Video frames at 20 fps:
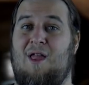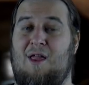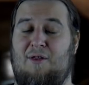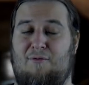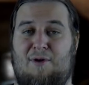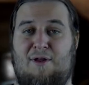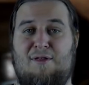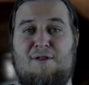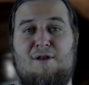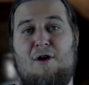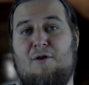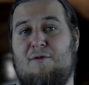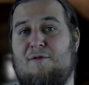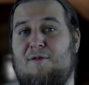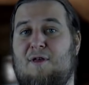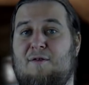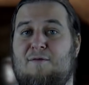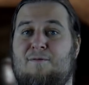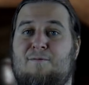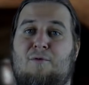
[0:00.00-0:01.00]
and ready
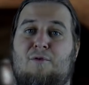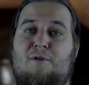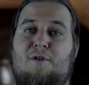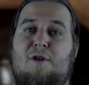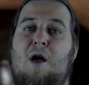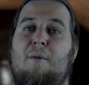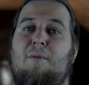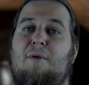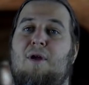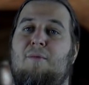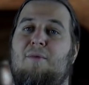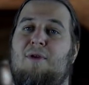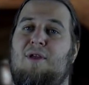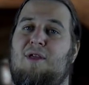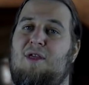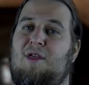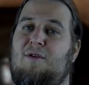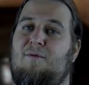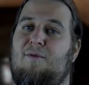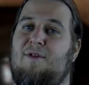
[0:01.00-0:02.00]
ourselves for the upcoming
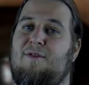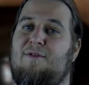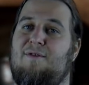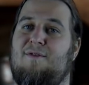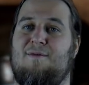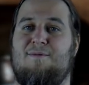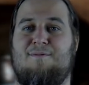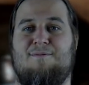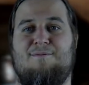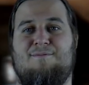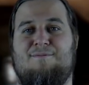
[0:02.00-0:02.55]
events.